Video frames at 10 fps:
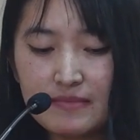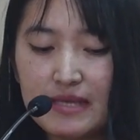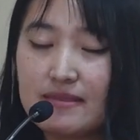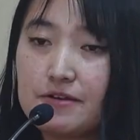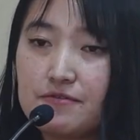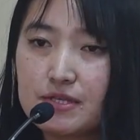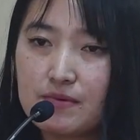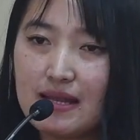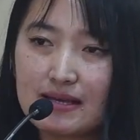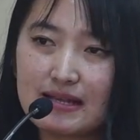And that was
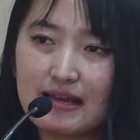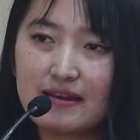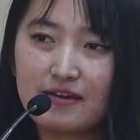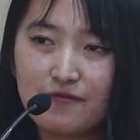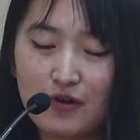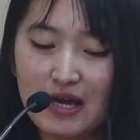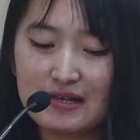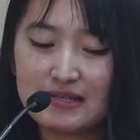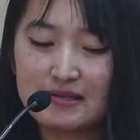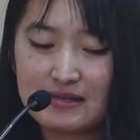really exciting for
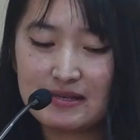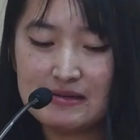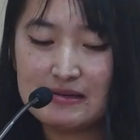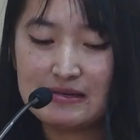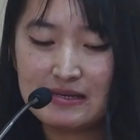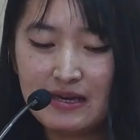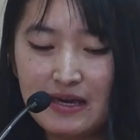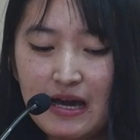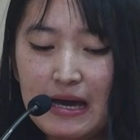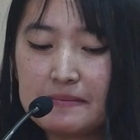us.
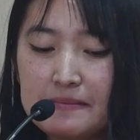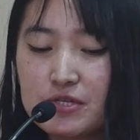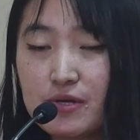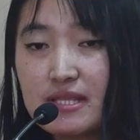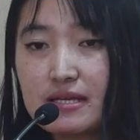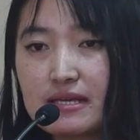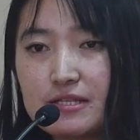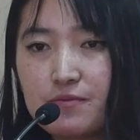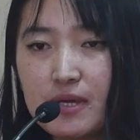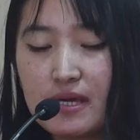During the
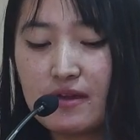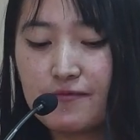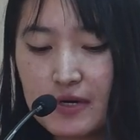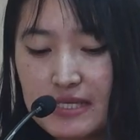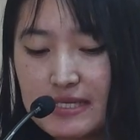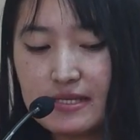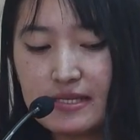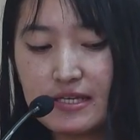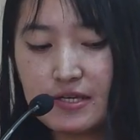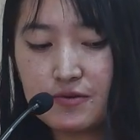race, we first
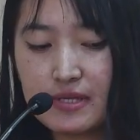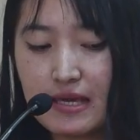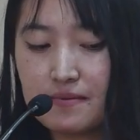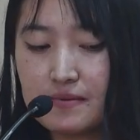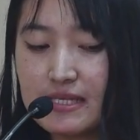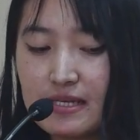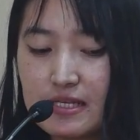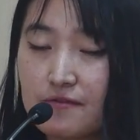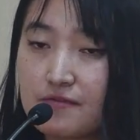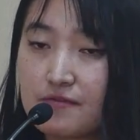introduced the
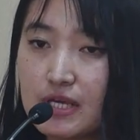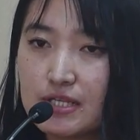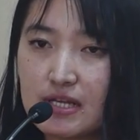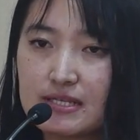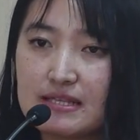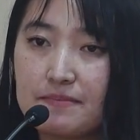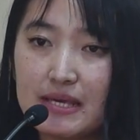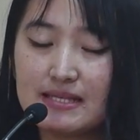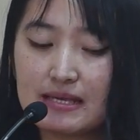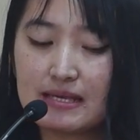ABCDs of research, the
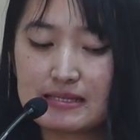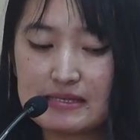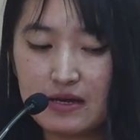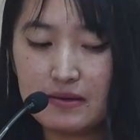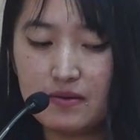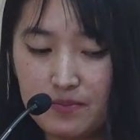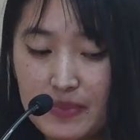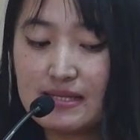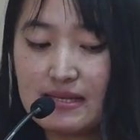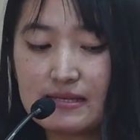
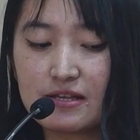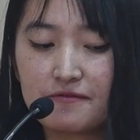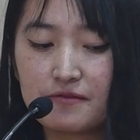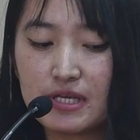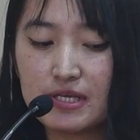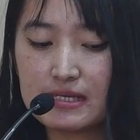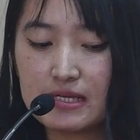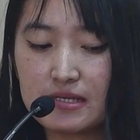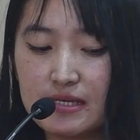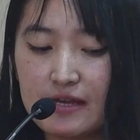basis of
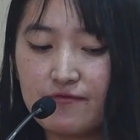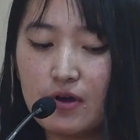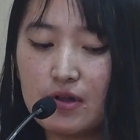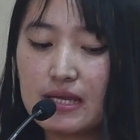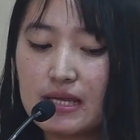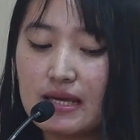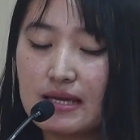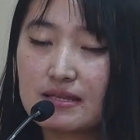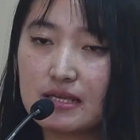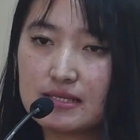research, and followingly
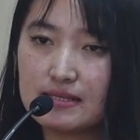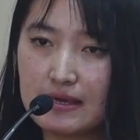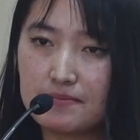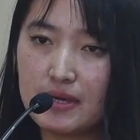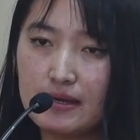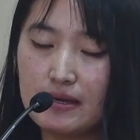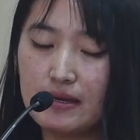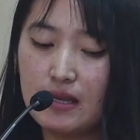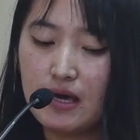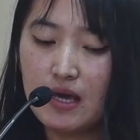engaged them in